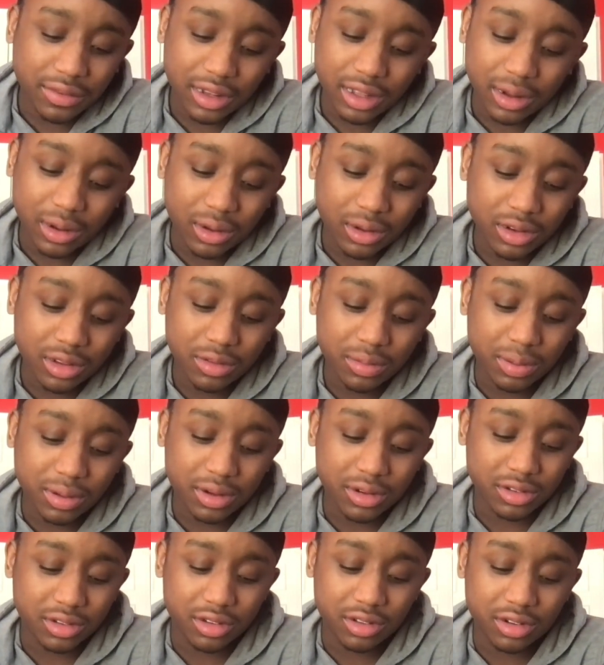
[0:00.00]
all these
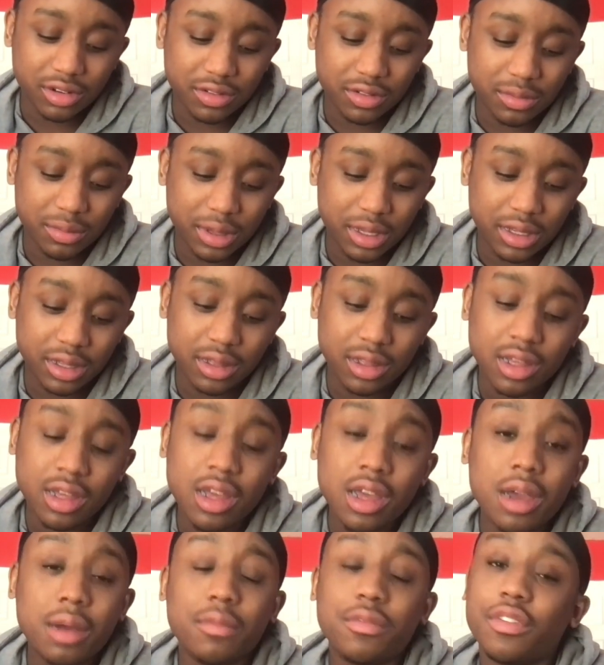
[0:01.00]
players deserve to make it.
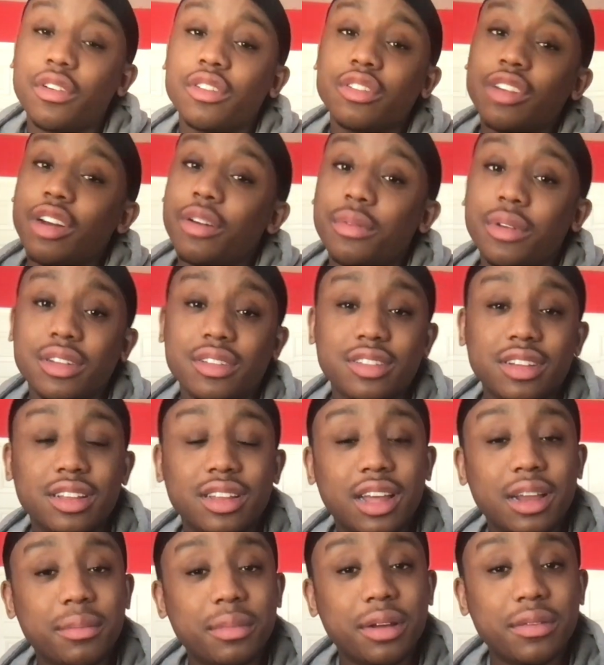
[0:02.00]
First, I want to say,
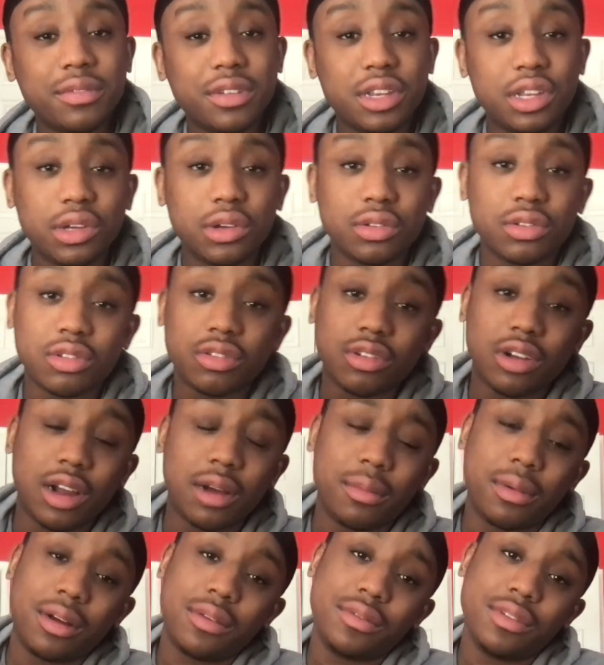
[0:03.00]
like my video,
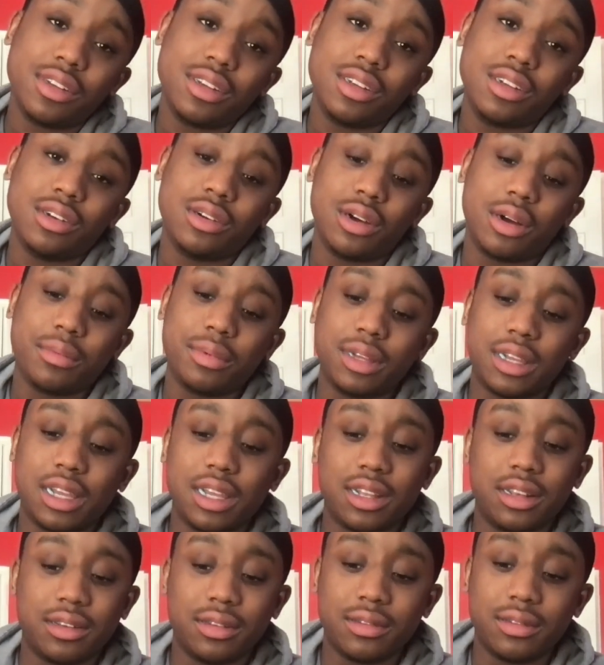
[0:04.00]
subscribe my video. I've been
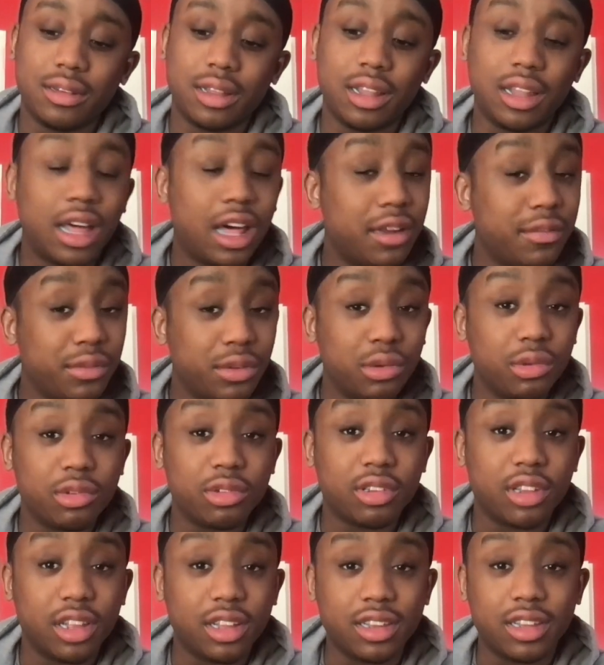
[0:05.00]
getting a lot of views
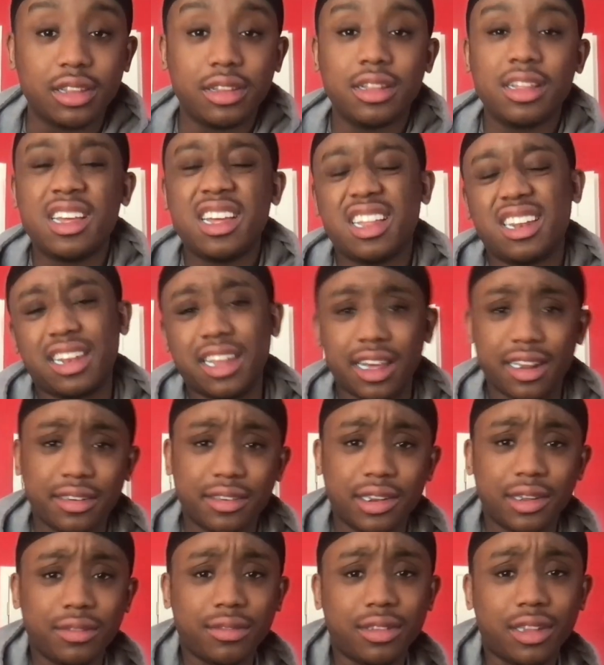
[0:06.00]
lately. Not
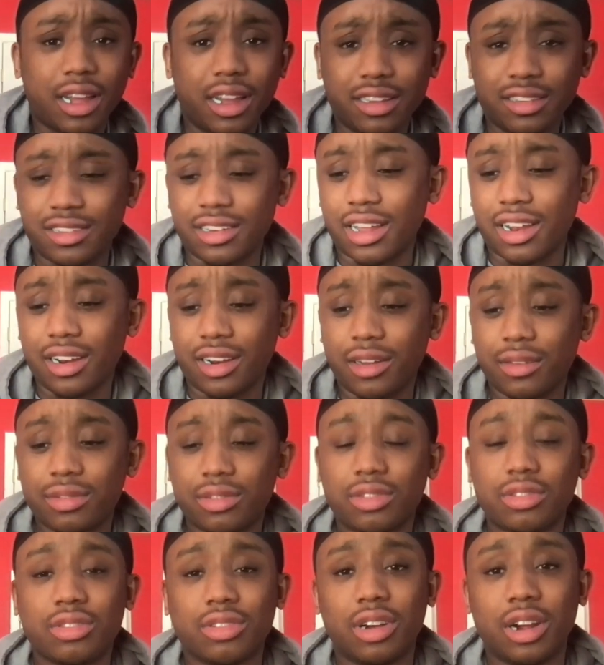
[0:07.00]
enough likes, not enough
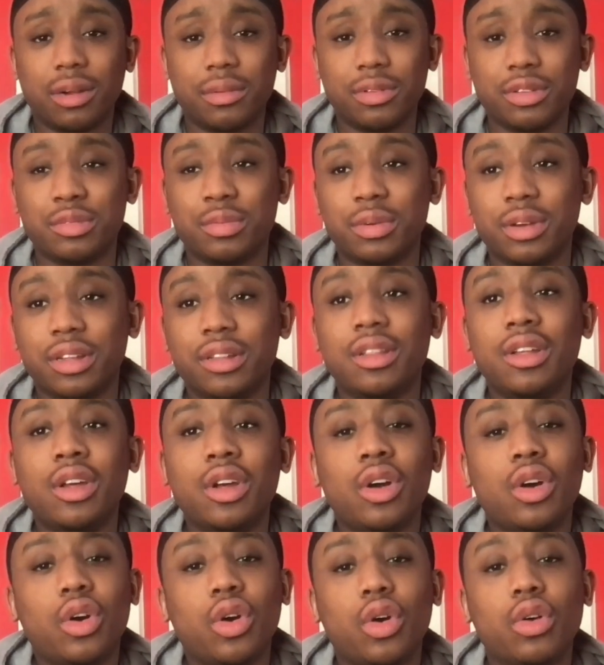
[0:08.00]
subscribers, but
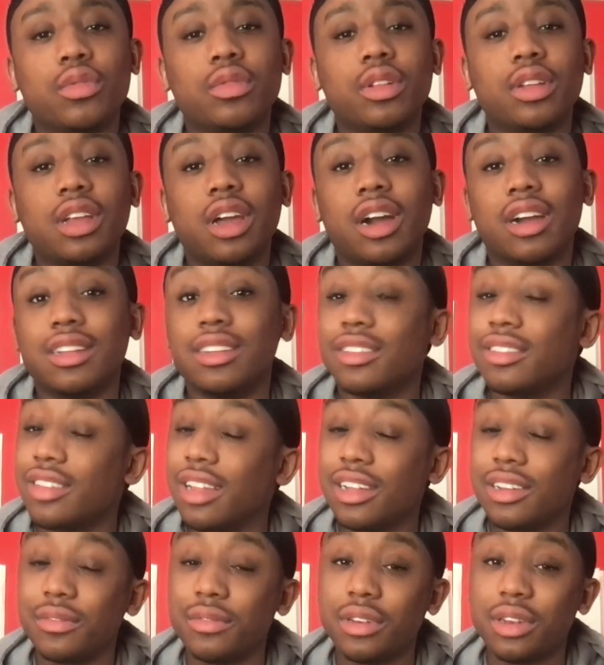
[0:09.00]
hopefully y'all can just
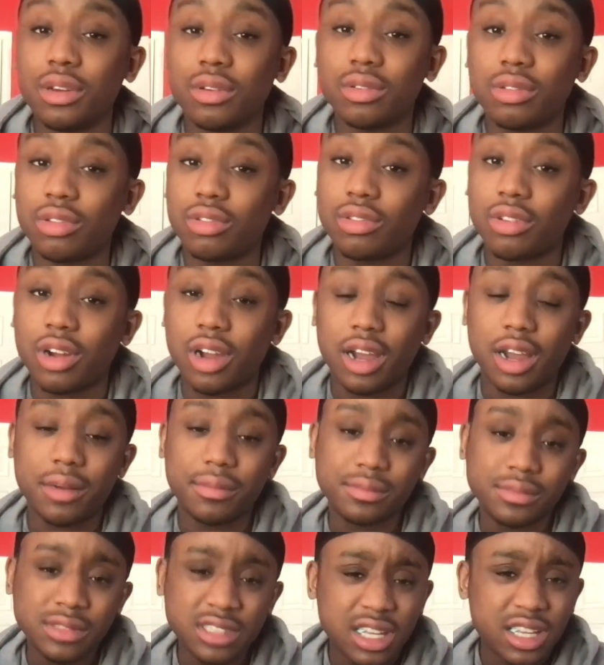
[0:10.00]
like the video,
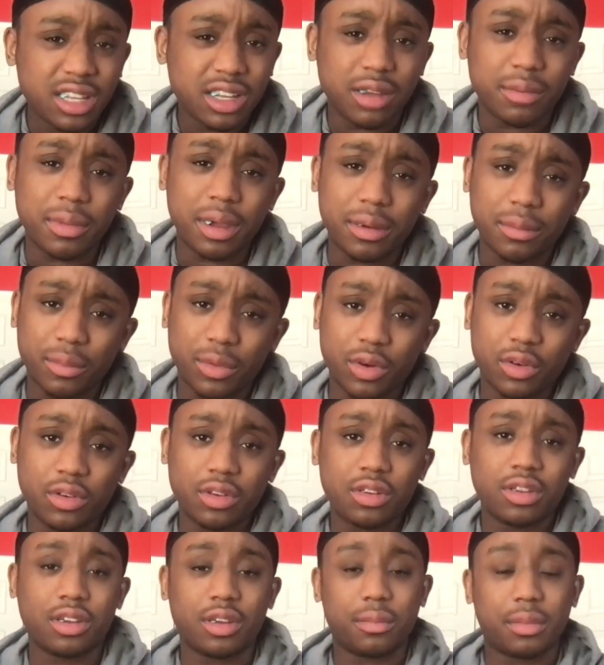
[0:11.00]
subscribe, come
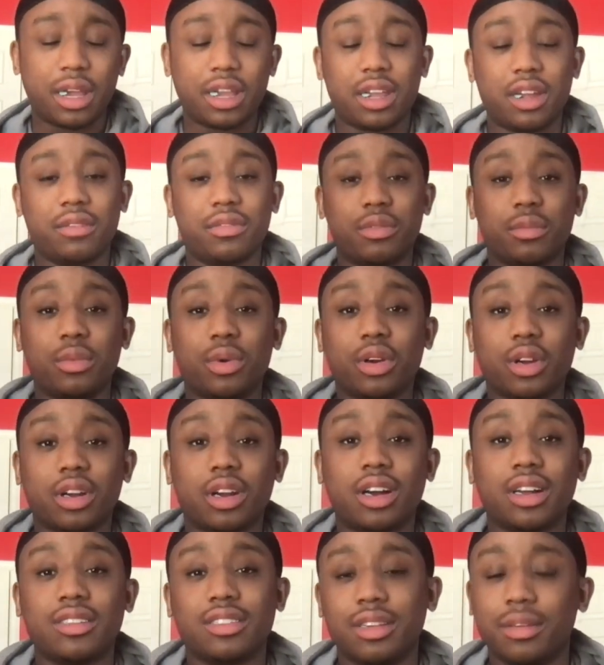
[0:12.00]
back here for more
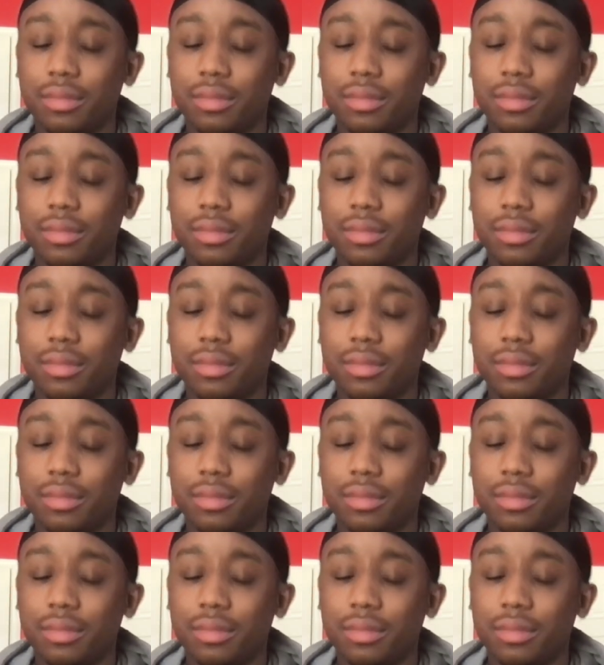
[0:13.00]
content,